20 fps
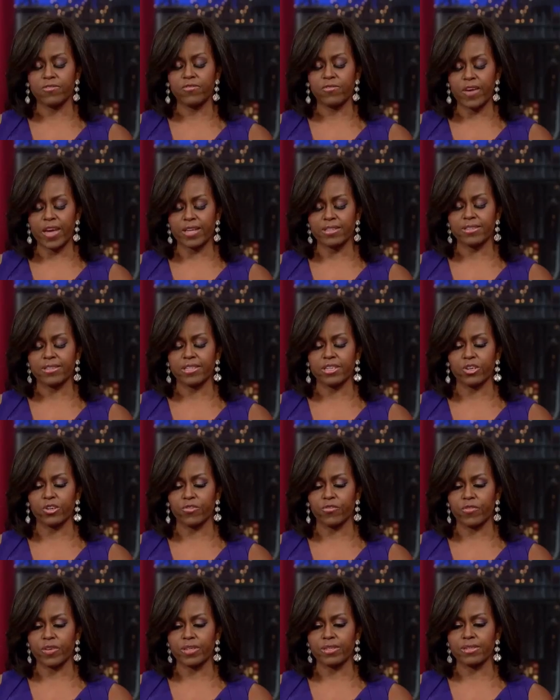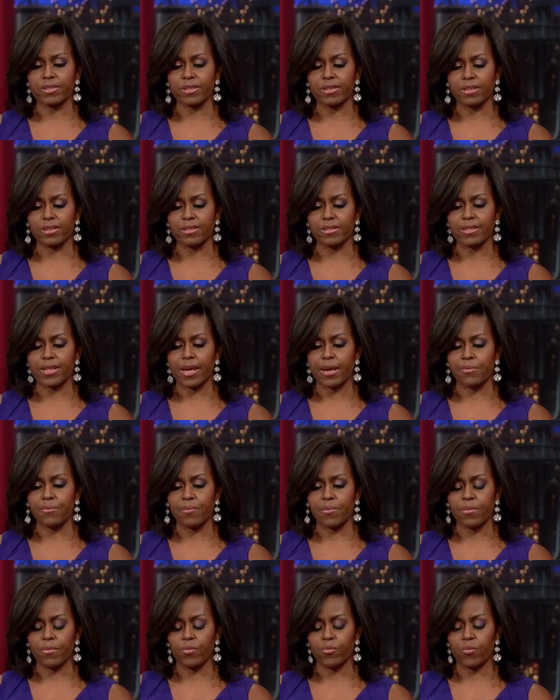vet center visit, is that
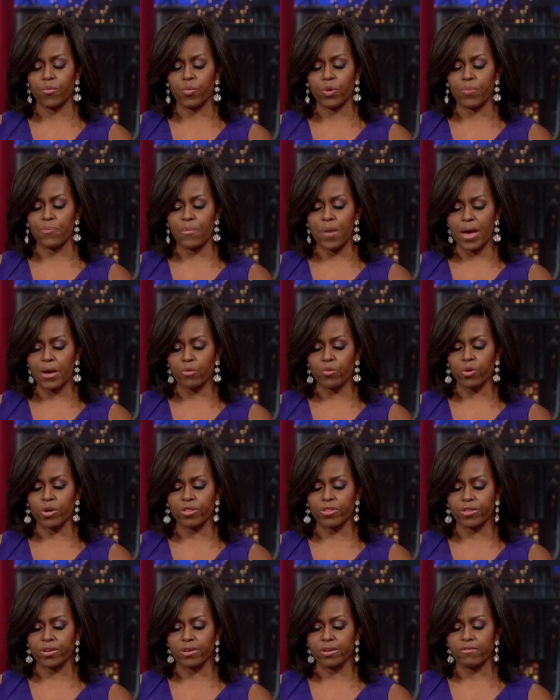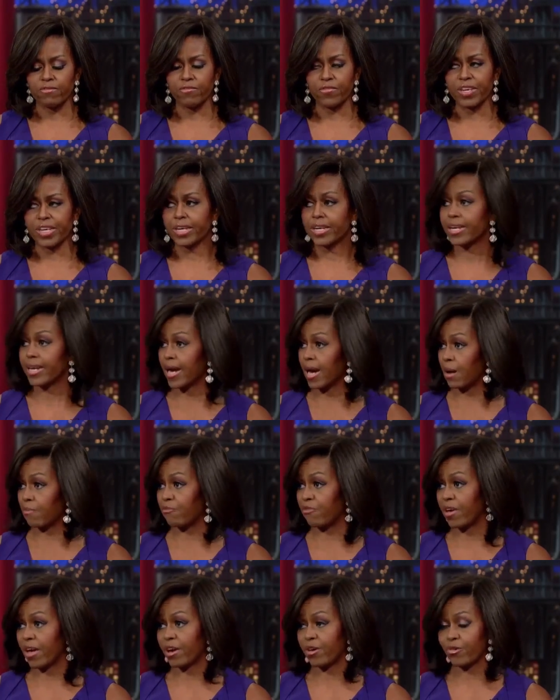we met with a
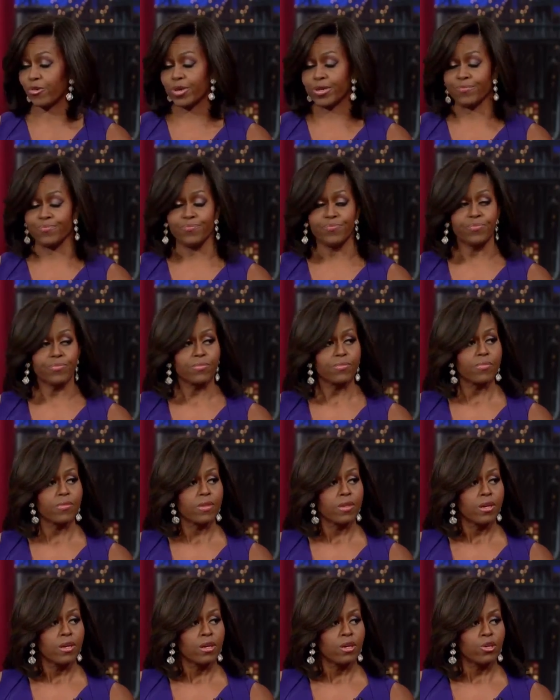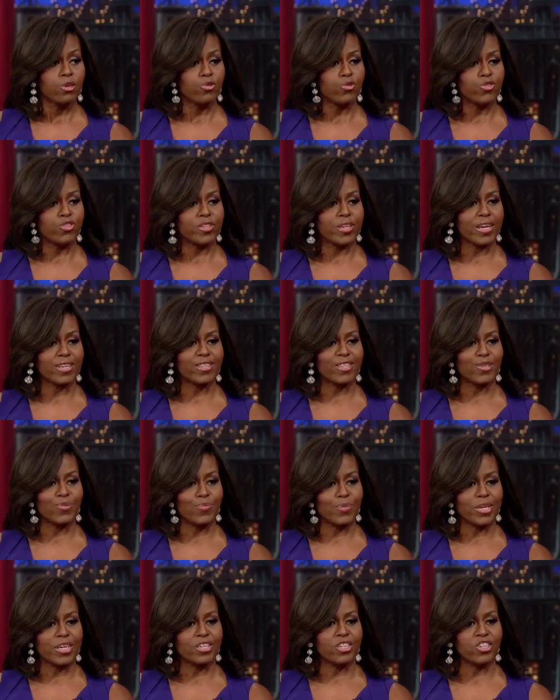Vietnam veteran who said to
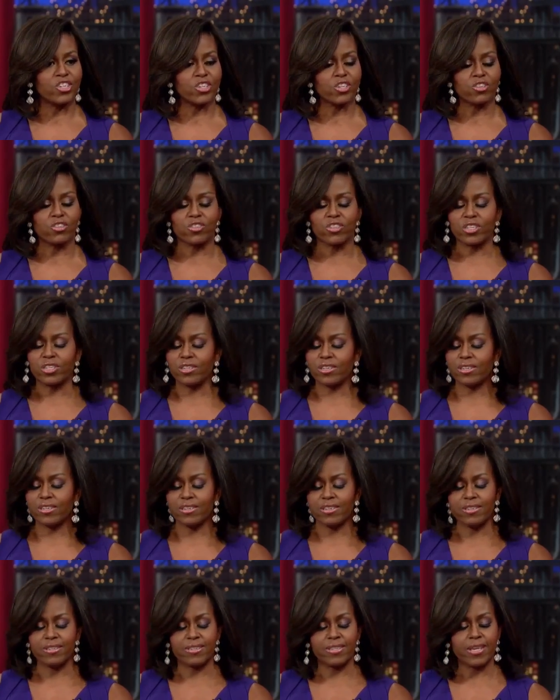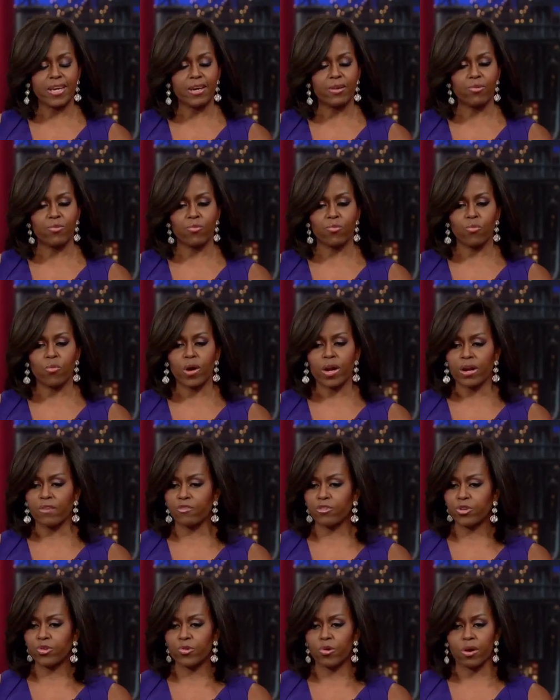me and Jill, he said,
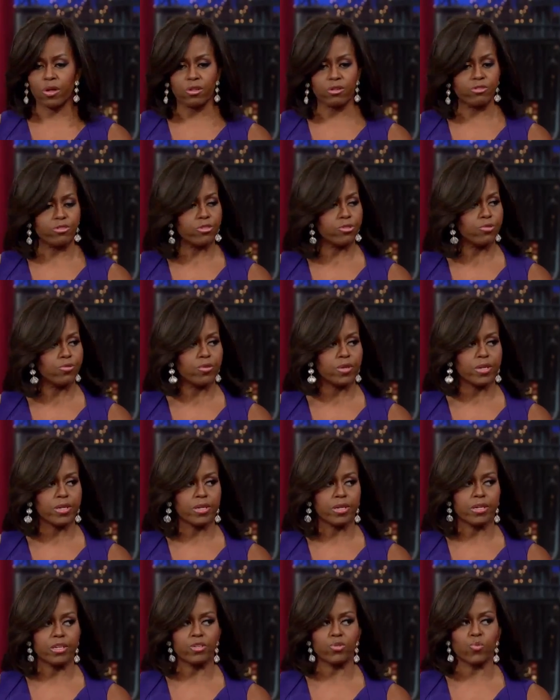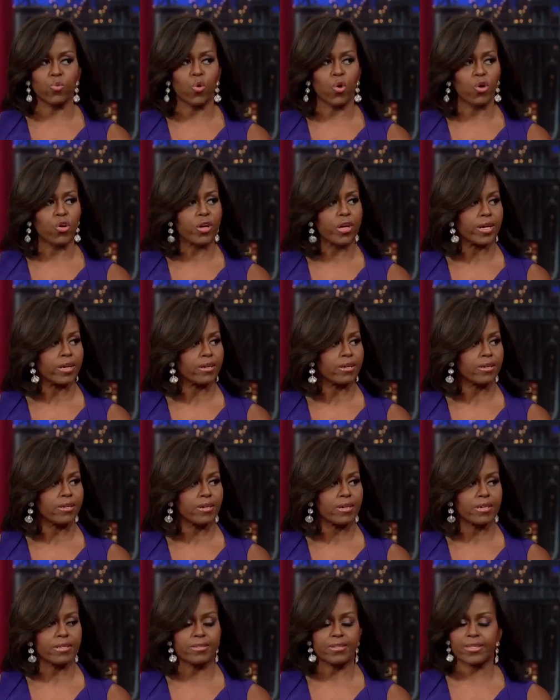whatever you all are doing is working.
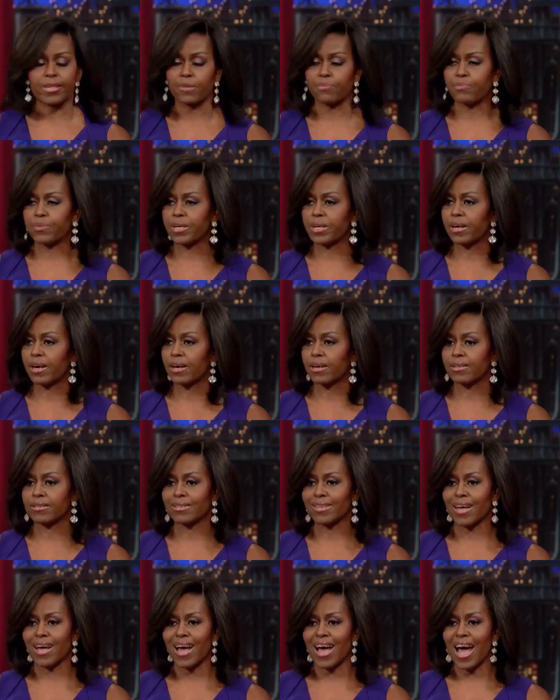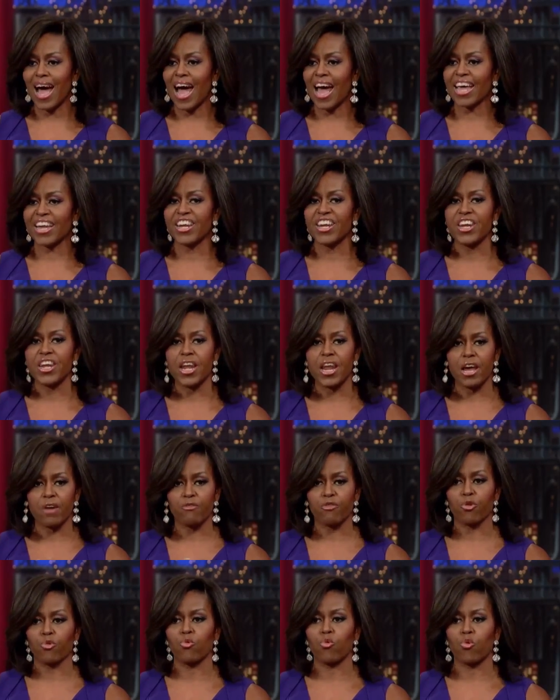He said, because I
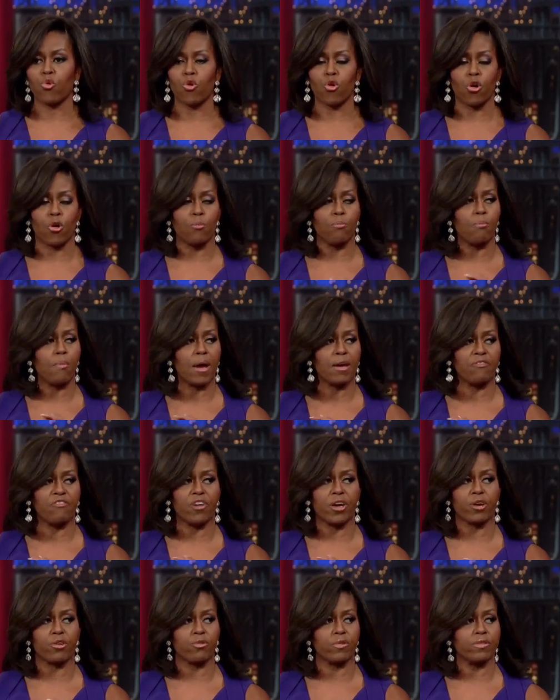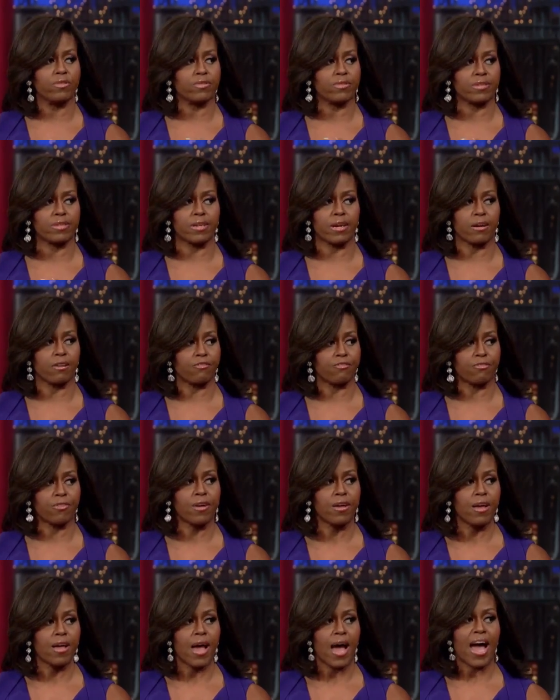never wore my veteran stuff.
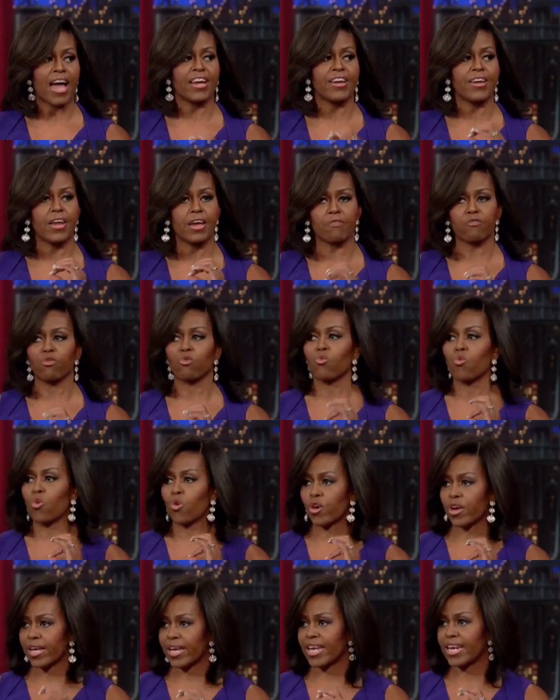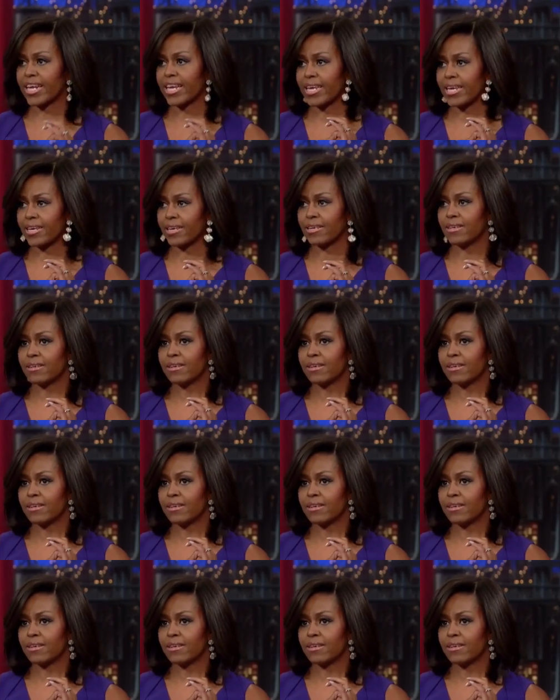I never wore any